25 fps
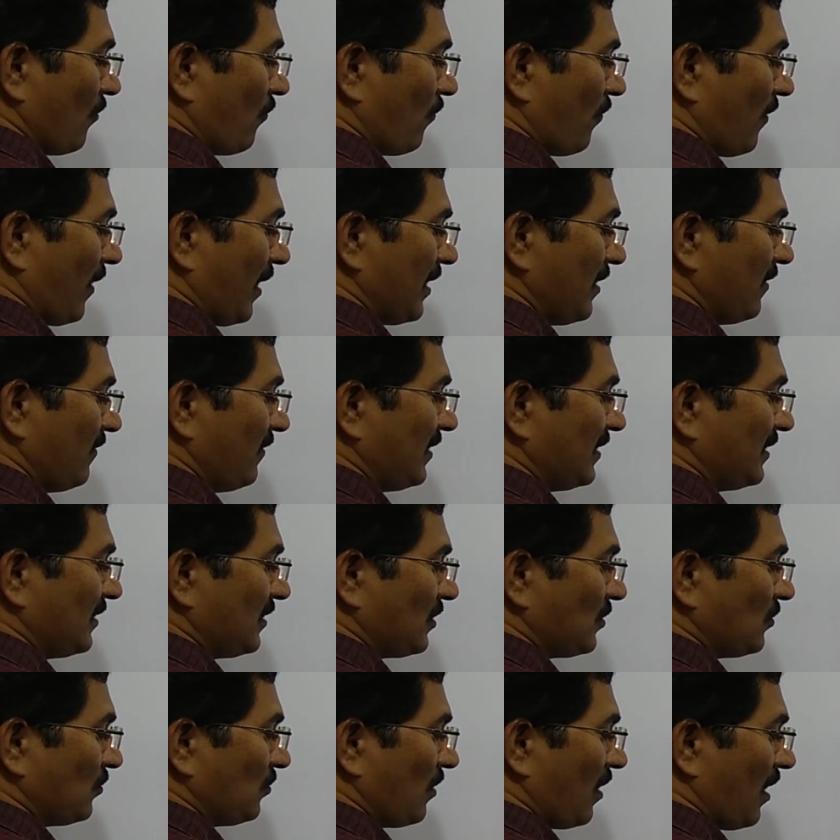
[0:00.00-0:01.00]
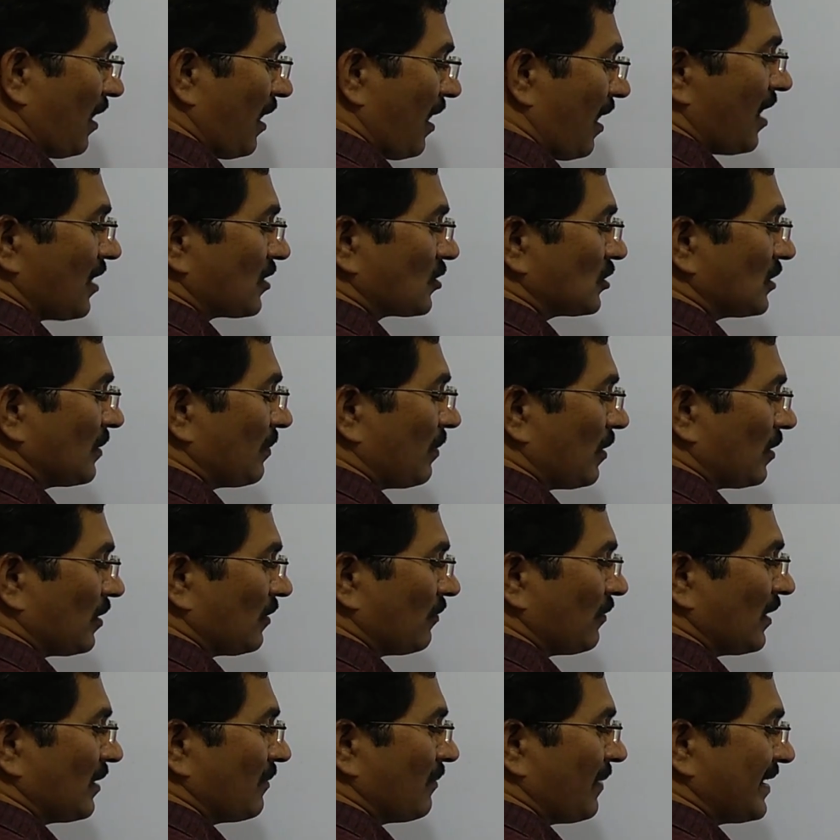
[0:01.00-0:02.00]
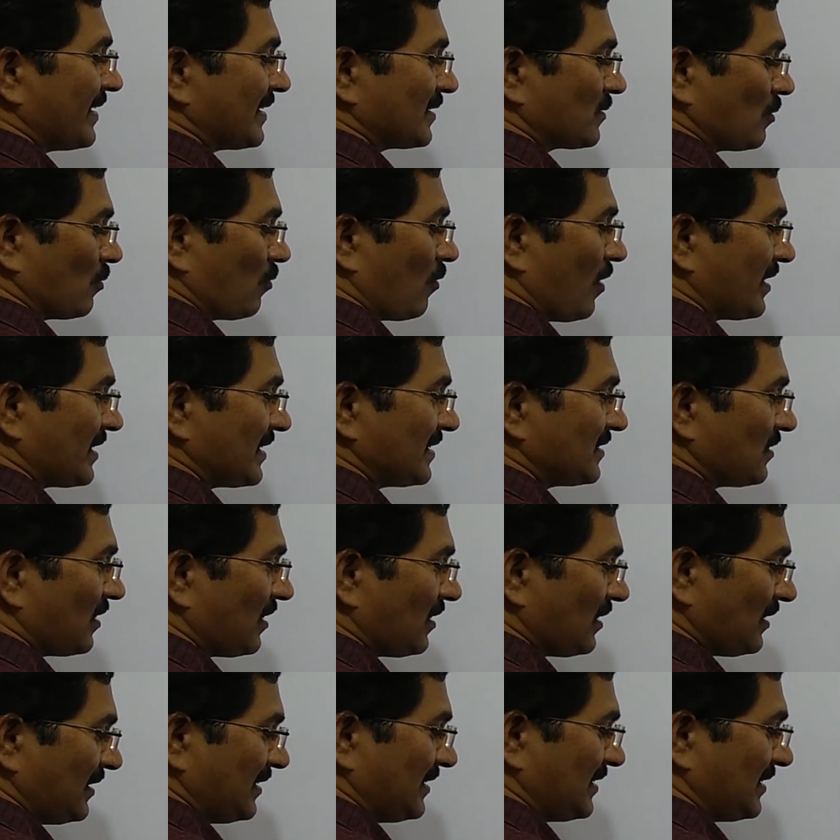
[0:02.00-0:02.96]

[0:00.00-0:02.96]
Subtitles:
5 into R to the power of n minus 1. What is R?